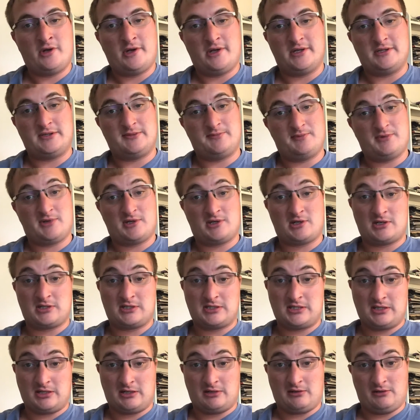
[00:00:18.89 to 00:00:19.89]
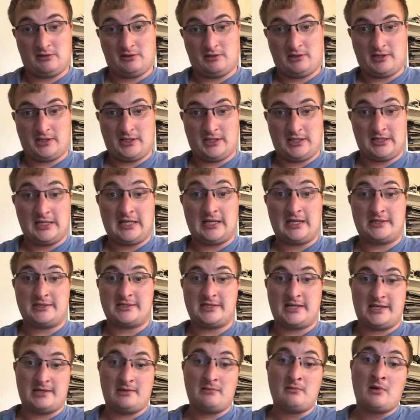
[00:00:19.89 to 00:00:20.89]
it's particularly that I
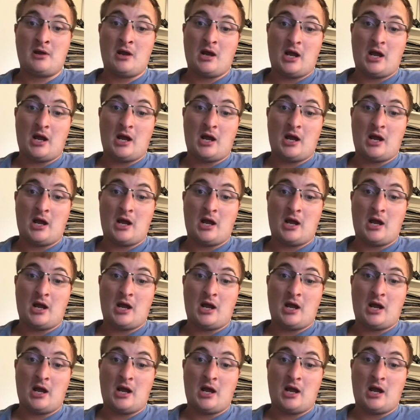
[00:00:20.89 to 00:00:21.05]
said